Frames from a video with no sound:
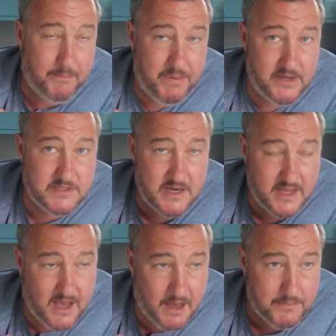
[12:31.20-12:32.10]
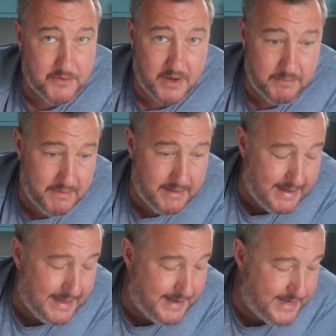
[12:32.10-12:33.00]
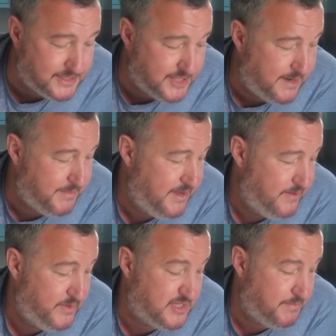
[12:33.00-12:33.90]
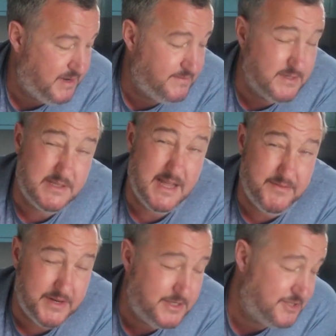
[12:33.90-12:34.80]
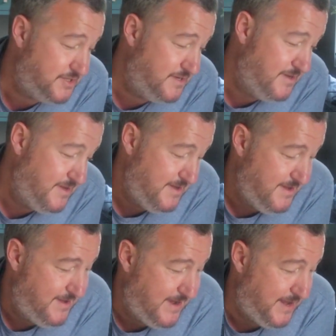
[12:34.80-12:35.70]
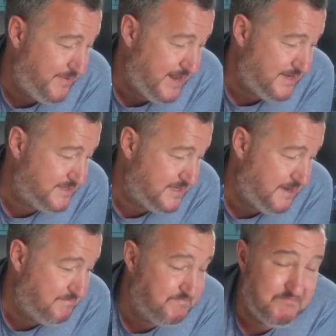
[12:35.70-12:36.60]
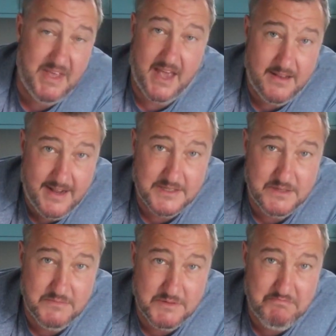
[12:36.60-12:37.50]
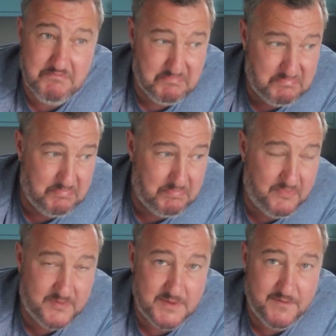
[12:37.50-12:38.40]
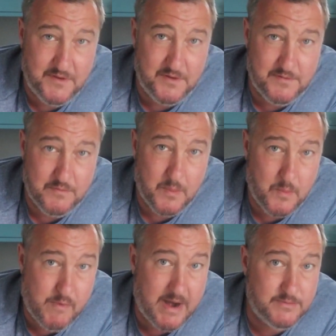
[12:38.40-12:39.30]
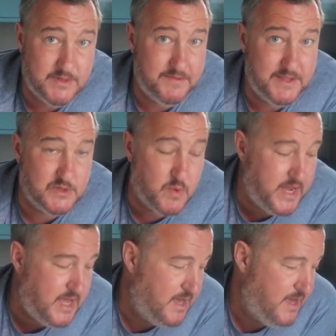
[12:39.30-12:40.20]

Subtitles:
Personally, I'm cream and then jam, which I believe is Devonish. Anyway, that's yeah, that's some food from round this way.